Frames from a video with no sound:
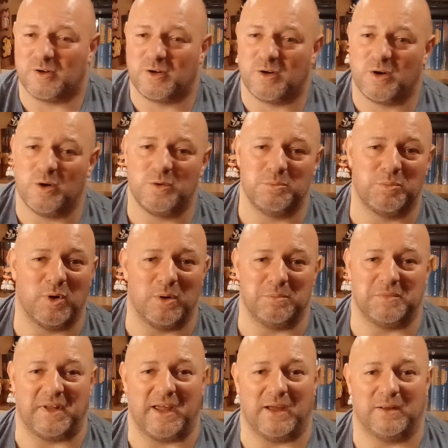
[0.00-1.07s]
Couldn't put them
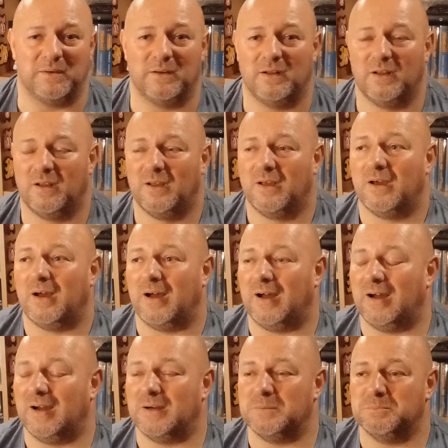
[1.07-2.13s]
down.
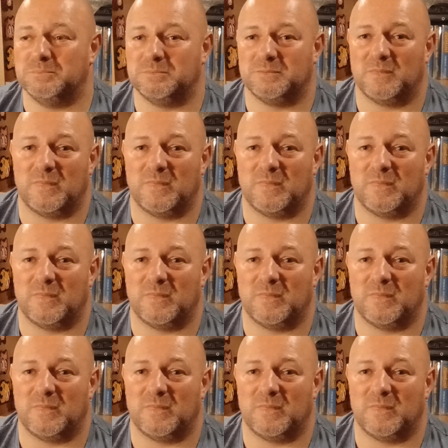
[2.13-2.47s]
Um,